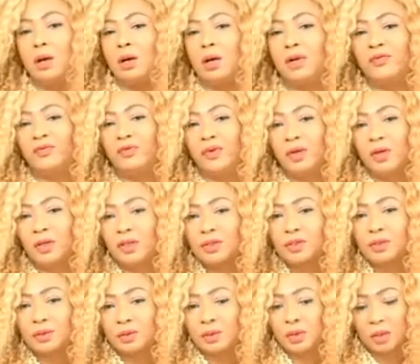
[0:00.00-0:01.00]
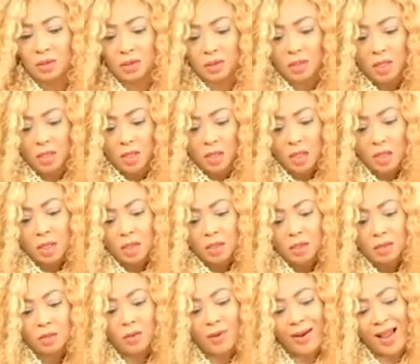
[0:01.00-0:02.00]
God flows through us.
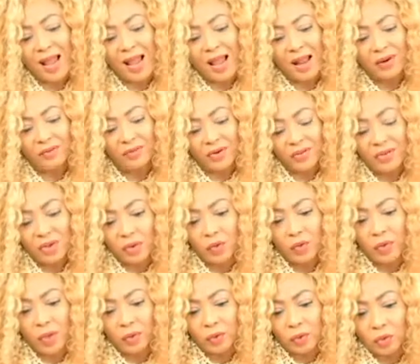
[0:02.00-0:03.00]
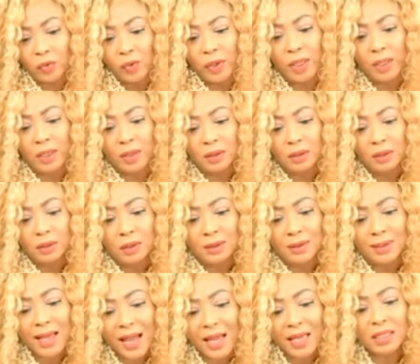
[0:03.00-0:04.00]
So everything we're doing,
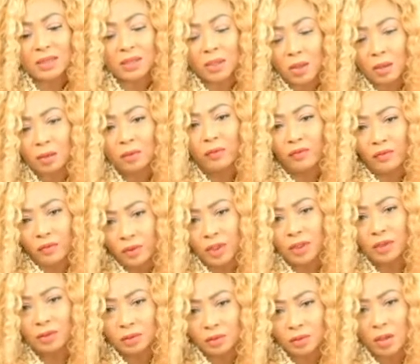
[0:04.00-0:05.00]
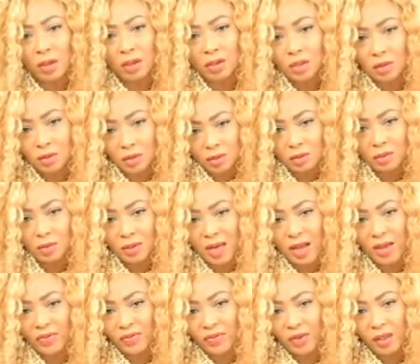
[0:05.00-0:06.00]
that is God flowing through us to do
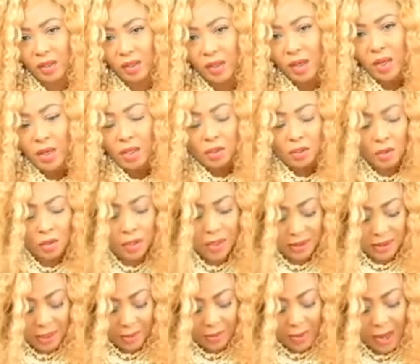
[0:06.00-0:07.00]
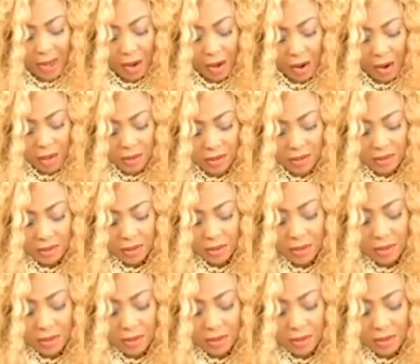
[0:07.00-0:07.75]
that thing. So it's about us